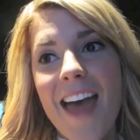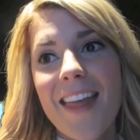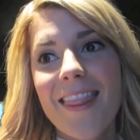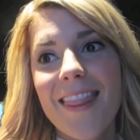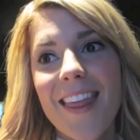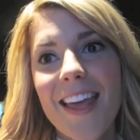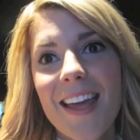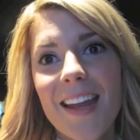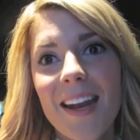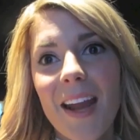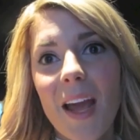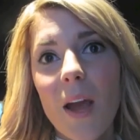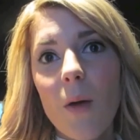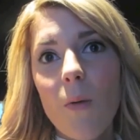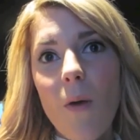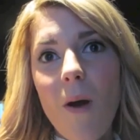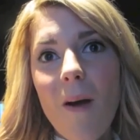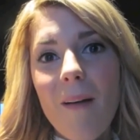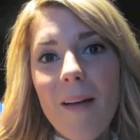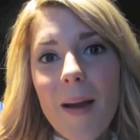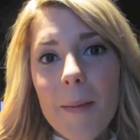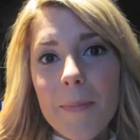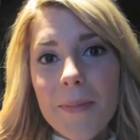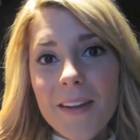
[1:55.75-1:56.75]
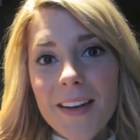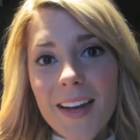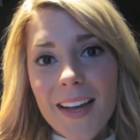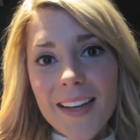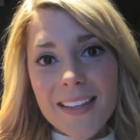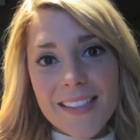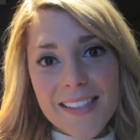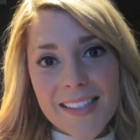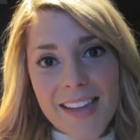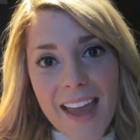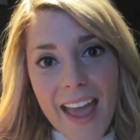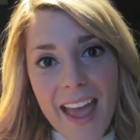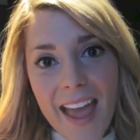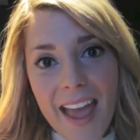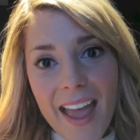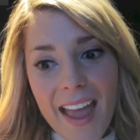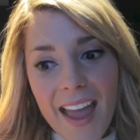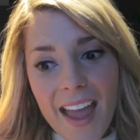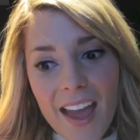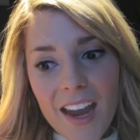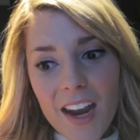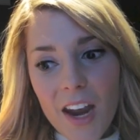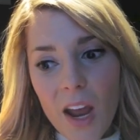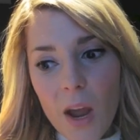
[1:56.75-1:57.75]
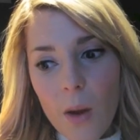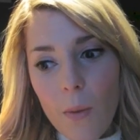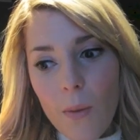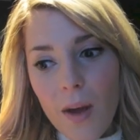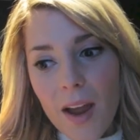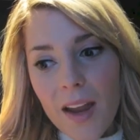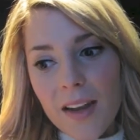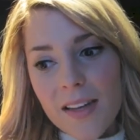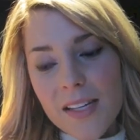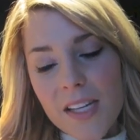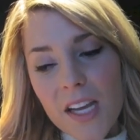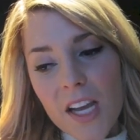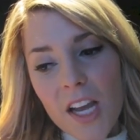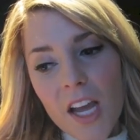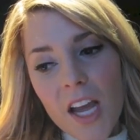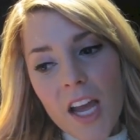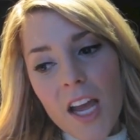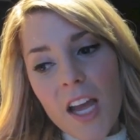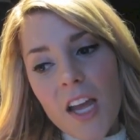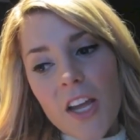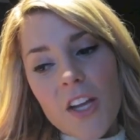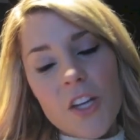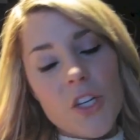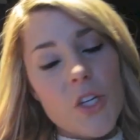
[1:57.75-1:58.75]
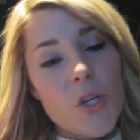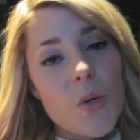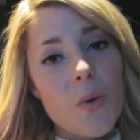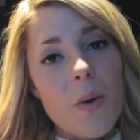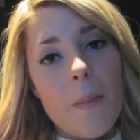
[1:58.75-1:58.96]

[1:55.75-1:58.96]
Then I woke up the next day and I went to a